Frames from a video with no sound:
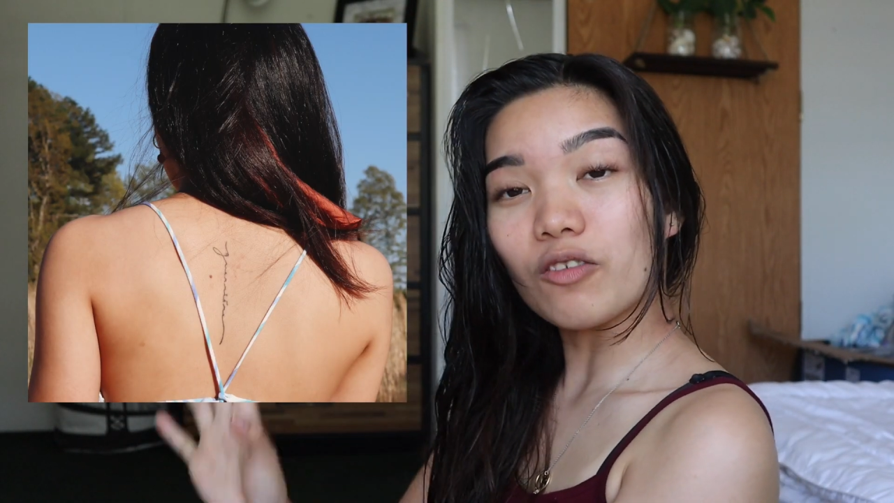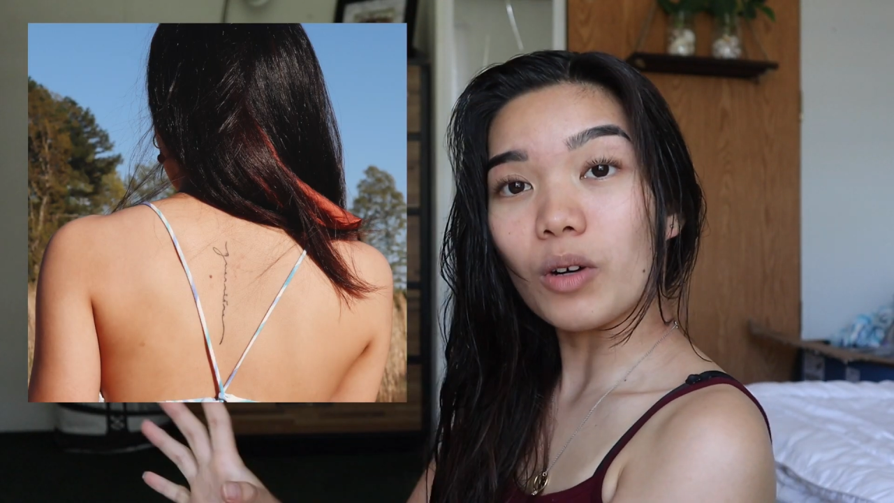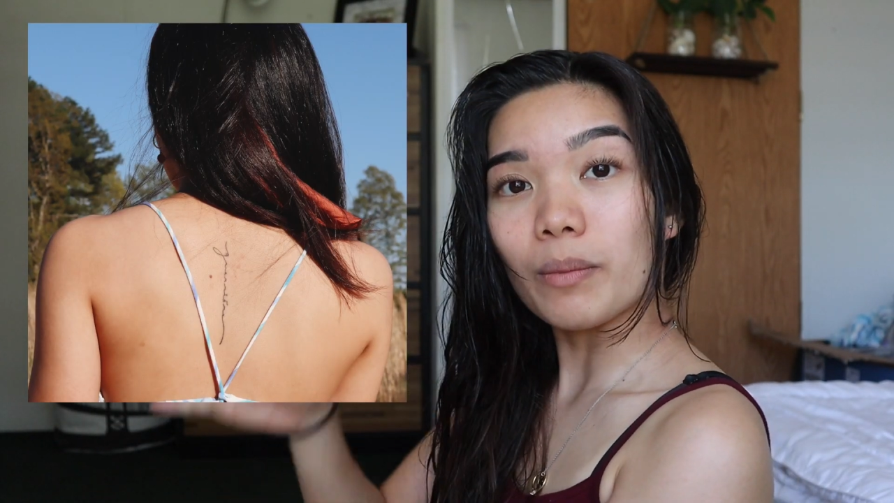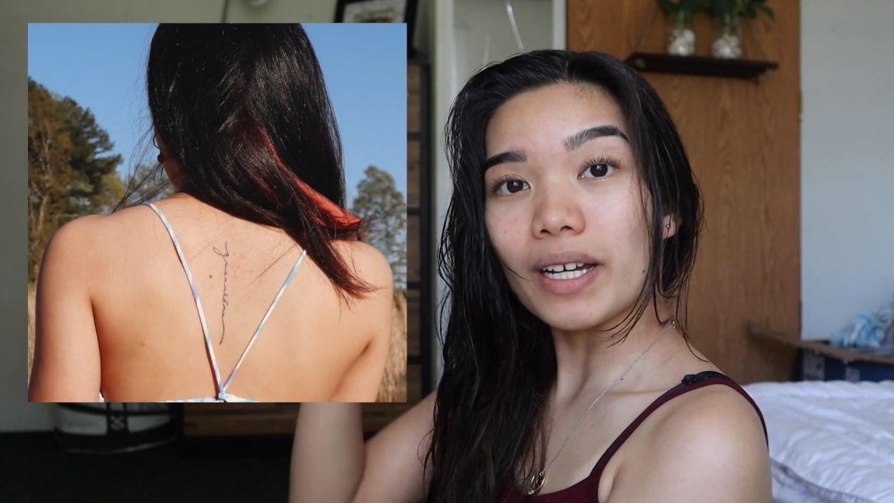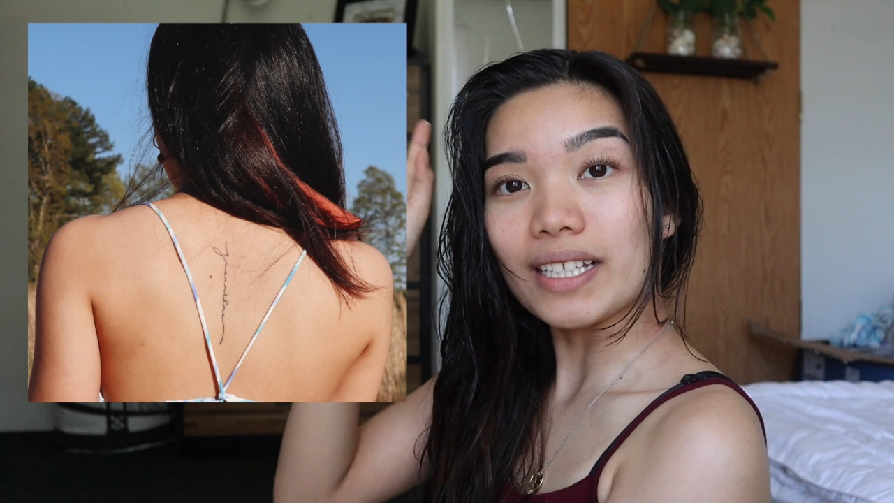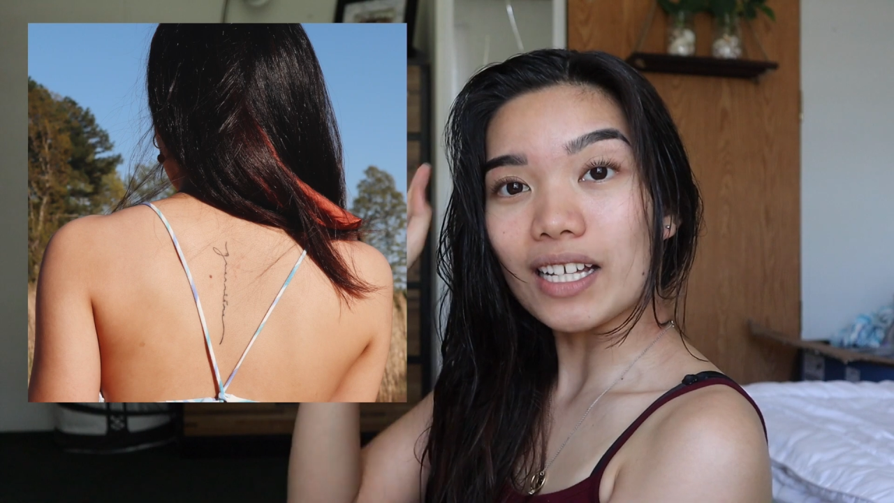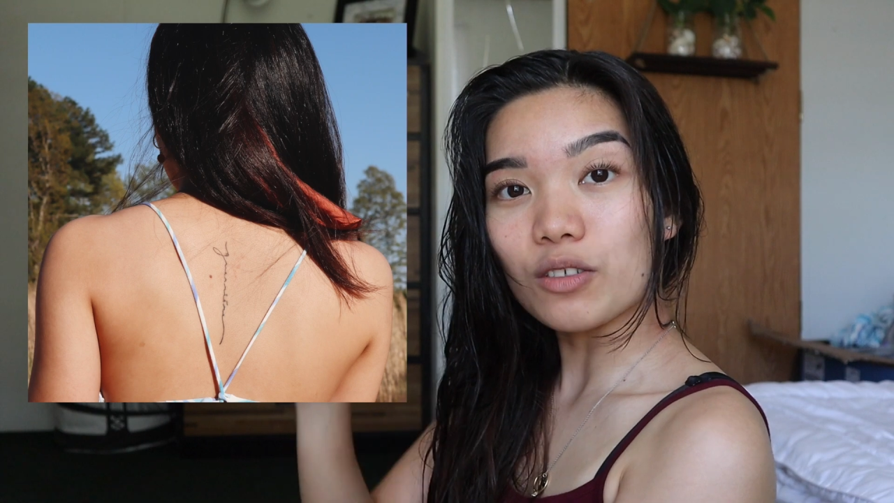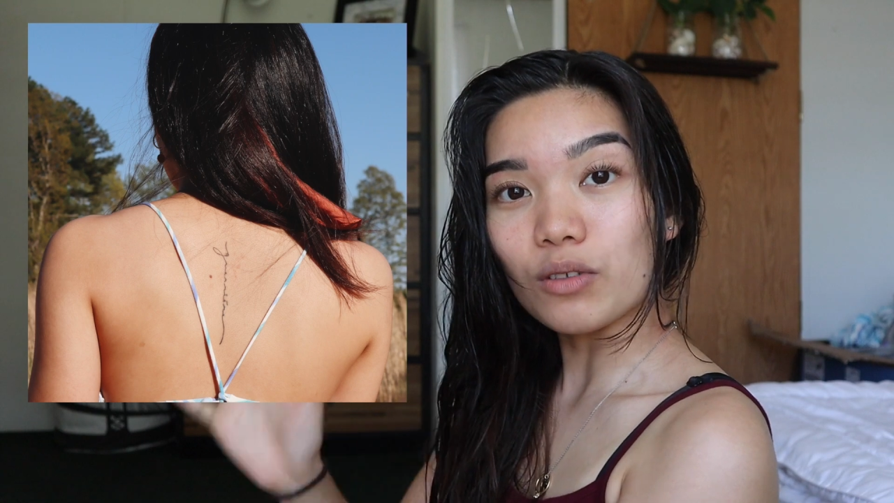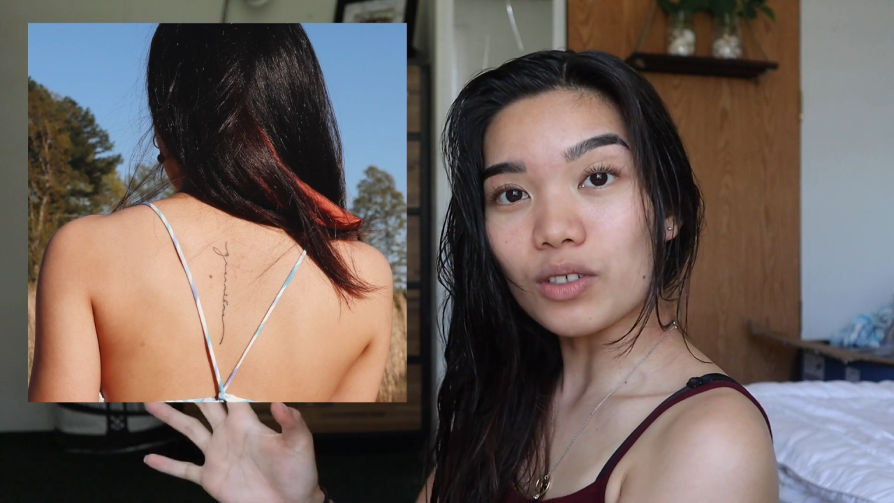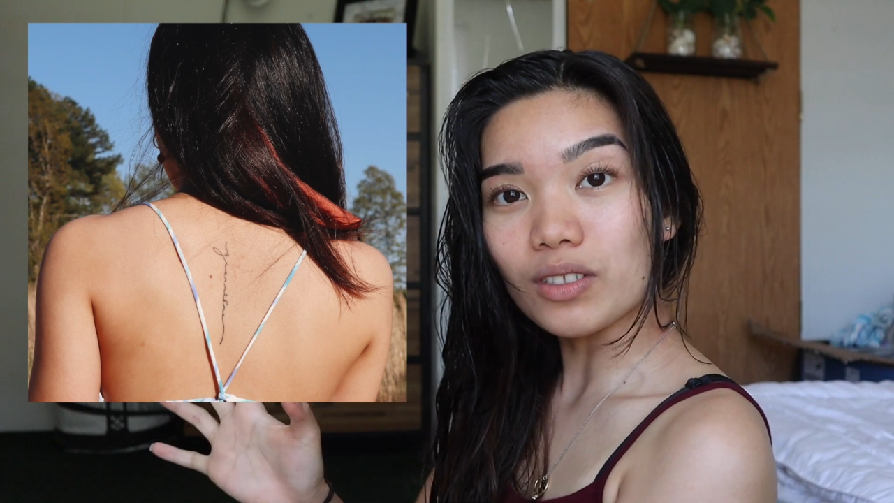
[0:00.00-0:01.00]
what my
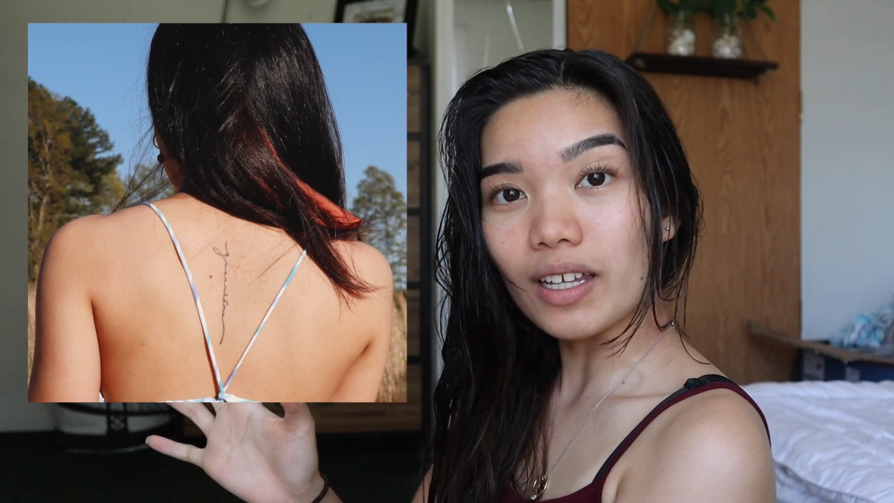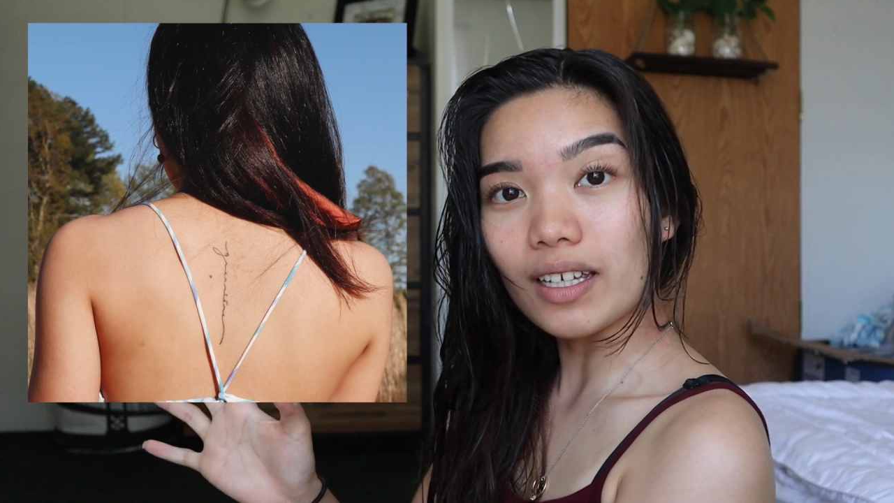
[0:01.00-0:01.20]
tattoo looks